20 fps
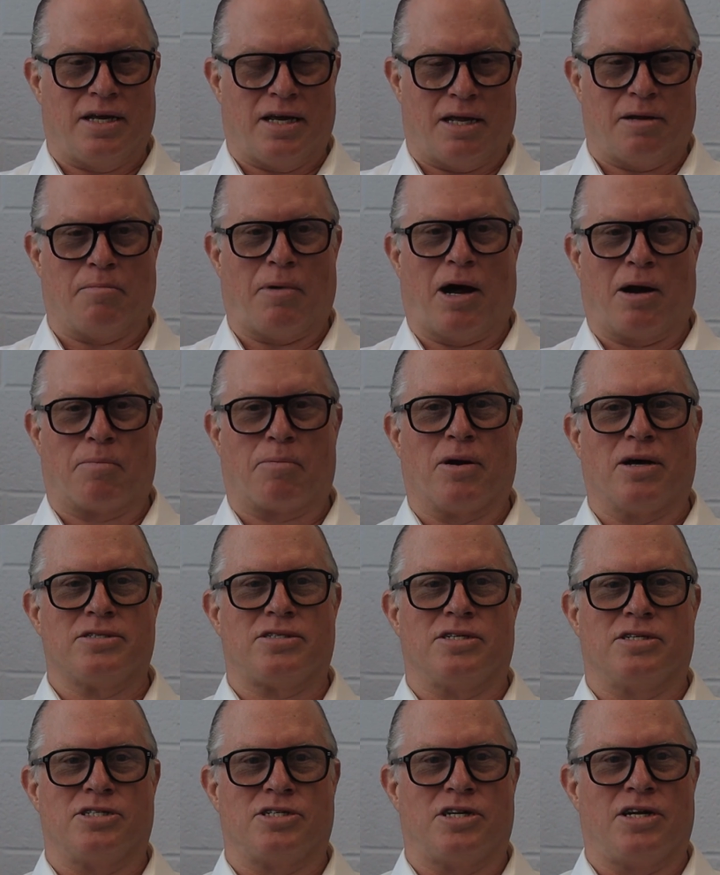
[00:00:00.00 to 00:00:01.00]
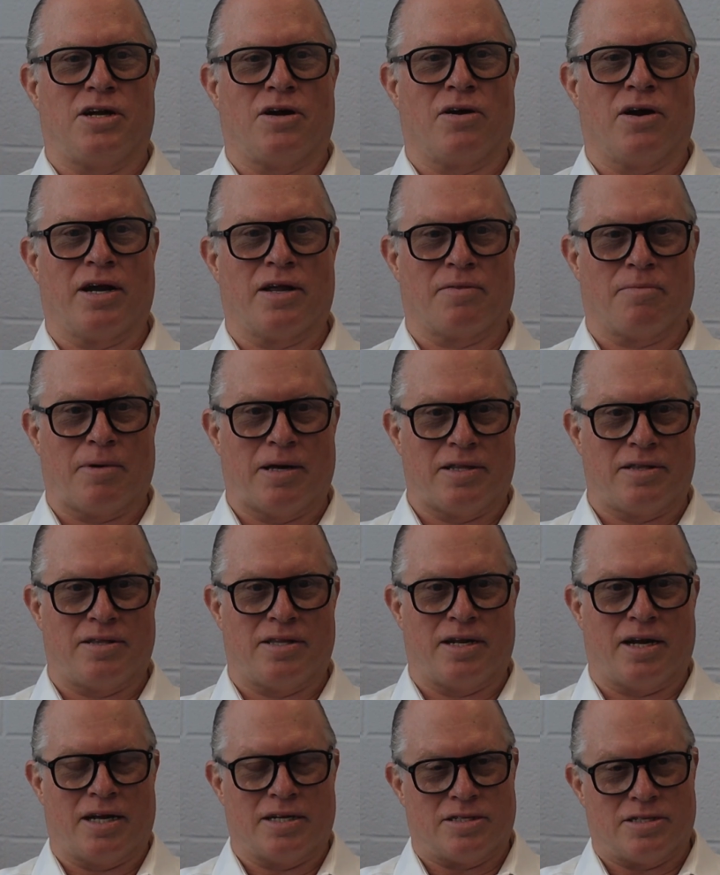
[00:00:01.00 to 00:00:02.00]
in bioprocess engineering. But
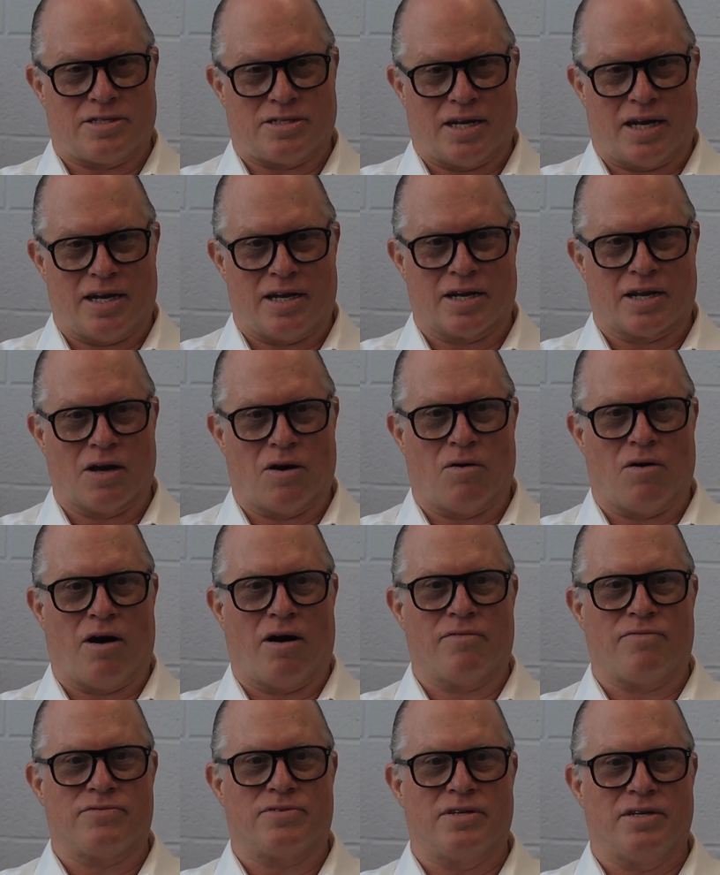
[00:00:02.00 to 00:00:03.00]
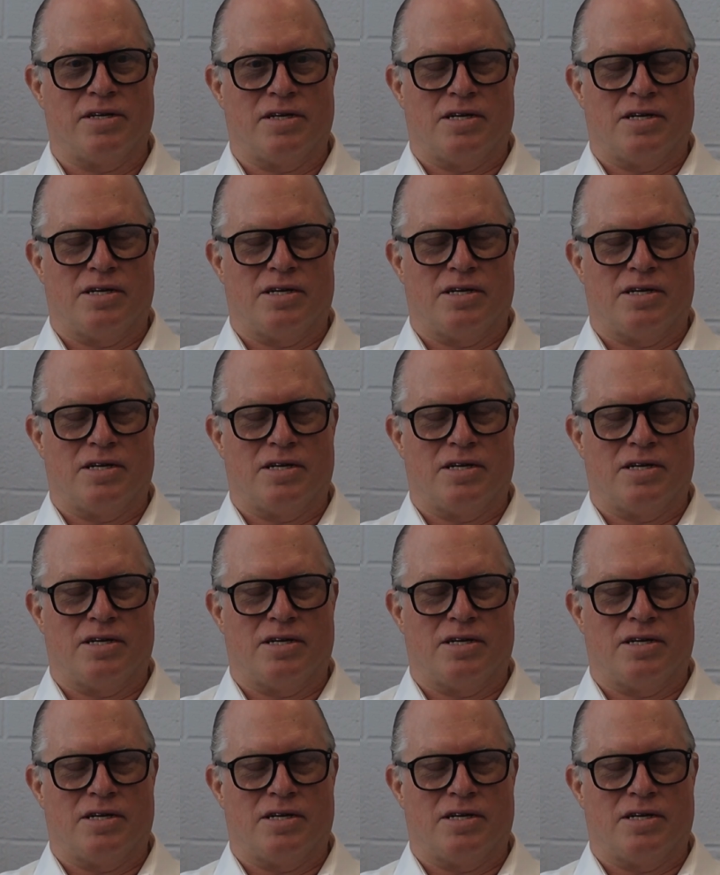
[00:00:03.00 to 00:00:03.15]
then I decided to go off